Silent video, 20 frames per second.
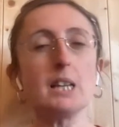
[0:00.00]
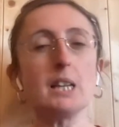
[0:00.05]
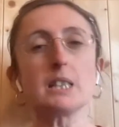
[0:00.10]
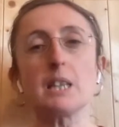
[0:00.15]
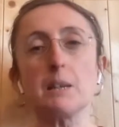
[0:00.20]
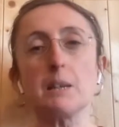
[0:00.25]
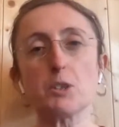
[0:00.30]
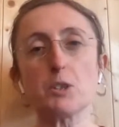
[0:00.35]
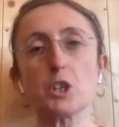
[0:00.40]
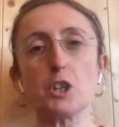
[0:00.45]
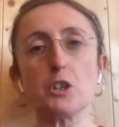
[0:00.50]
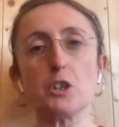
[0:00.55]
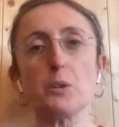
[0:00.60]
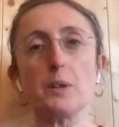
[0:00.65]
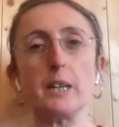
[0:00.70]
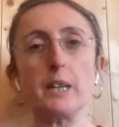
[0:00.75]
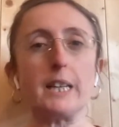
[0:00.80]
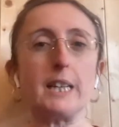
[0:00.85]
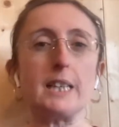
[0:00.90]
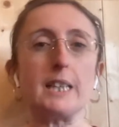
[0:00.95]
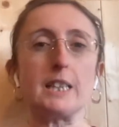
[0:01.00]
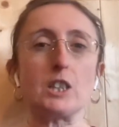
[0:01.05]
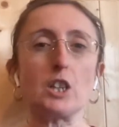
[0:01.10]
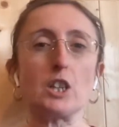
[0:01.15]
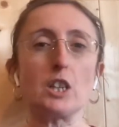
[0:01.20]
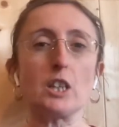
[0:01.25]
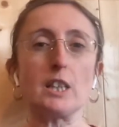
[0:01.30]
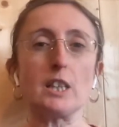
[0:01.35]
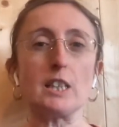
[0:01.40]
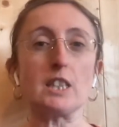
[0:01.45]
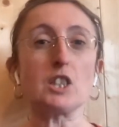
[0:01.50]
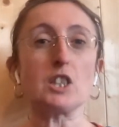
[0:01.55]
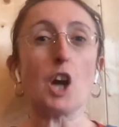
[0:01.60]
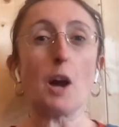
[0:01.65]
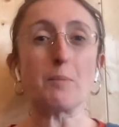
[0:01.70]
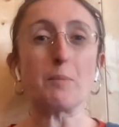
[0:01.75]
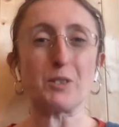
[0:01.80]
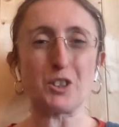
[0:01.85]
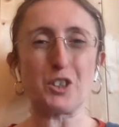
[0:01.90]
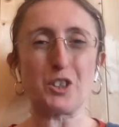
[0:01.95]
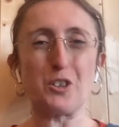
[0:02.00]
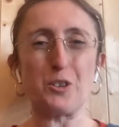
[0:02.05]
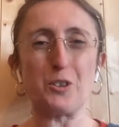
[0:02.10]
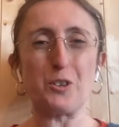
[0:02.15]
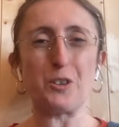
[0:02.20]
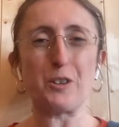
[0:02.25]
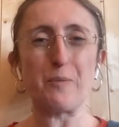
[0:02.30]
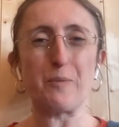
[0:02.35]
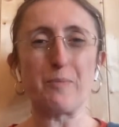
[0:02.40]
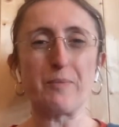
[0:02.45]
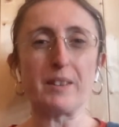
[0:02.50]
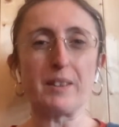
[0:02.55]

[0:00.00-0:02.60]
Tip 2 is it's time to talk.